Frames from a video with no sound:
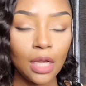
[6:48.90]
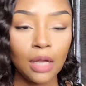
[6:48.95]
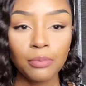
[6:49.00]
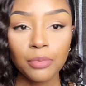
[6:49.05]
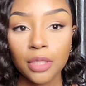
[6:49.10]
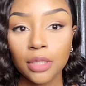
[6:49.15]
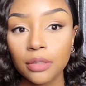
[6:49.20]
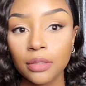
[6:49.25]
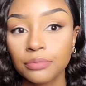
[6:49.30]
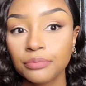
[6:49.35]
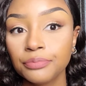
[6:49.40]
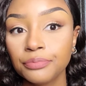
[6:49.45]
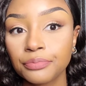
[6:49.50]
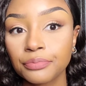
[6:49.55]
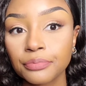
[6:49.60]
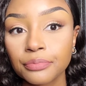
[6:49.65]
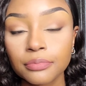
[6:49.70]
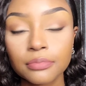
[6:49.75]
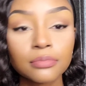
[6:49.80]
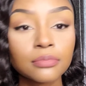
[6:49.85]
I mean,
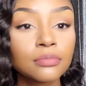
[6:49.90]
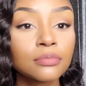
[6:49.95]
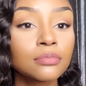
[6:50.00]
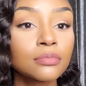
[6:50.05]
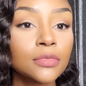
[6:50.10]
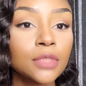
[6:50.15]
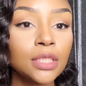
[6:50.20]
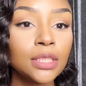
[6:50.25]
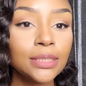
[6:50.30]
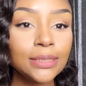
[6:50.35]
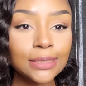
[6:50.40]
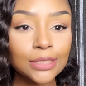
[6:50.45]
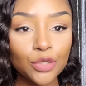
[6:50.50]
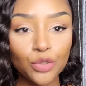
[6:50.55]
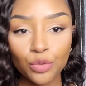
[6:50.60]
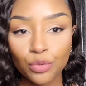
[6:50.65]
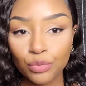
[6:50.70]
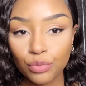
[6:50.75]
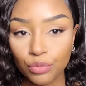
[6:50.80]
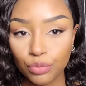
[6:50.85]
it's
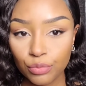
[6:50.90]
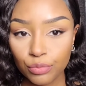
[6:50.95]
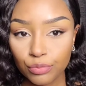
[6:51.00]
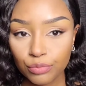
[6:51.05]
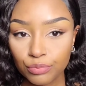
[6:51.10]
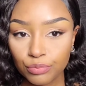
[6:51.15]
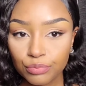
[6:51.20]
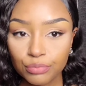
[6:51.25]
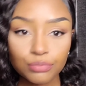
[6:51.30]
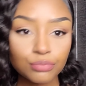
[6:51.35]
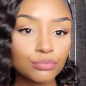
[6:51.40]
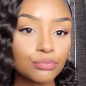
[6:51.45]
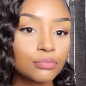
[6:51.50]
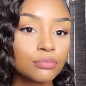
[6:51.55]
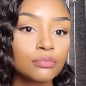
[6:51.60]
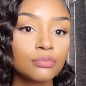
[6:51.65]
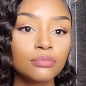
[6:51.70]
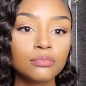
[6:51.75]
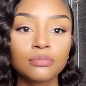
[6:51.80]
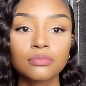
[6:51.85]
cool.
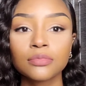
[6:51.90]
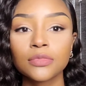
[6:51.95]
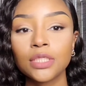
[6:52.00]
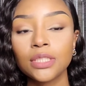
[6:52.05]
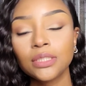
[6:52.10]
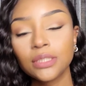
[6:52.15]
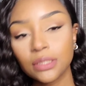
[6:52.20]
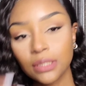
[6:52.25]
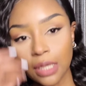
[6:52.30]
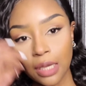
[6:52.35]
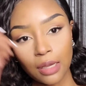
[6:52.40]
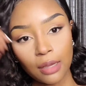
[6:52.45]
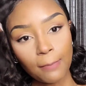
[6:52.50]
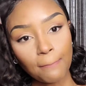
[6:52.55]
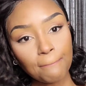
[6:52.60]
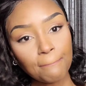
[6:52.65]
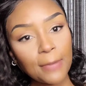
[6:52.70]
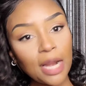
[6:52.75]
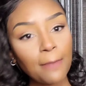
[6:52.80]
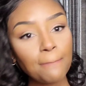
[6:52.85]
It's not,
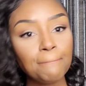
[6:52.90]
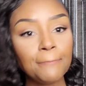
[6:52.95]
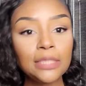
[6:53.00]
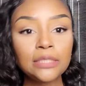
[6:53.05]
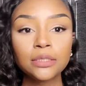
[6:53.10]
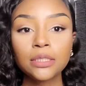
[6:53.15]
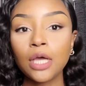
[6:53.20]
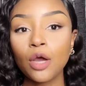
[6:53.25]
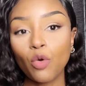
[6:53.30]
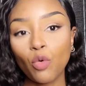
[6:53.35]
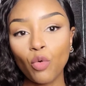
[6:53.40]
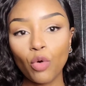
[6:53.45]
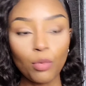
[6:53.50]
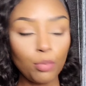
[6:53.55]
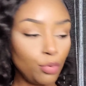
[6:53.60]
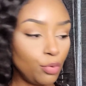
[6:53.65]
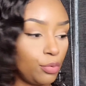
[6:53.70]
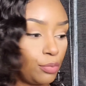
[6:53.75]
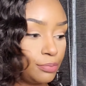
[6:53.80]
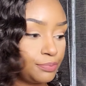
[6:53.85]
it's not
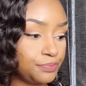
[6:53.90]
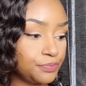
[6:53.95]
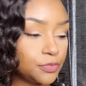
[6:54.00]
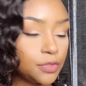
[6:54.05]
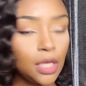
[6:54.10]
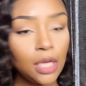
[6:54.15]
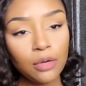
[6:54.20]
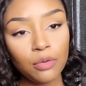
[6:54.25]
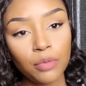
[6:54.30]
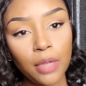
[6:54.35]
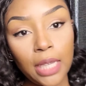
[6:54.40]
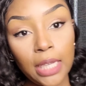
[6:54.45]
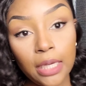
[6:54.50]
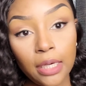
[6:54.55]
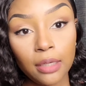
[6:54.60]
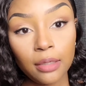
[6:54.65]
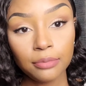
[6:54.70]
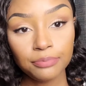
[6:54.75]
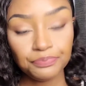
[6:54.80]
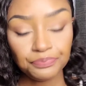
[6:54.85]
horrible. I don't
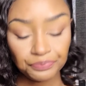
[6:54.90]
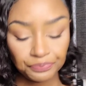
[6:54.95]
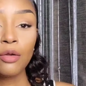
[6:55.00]
hate it.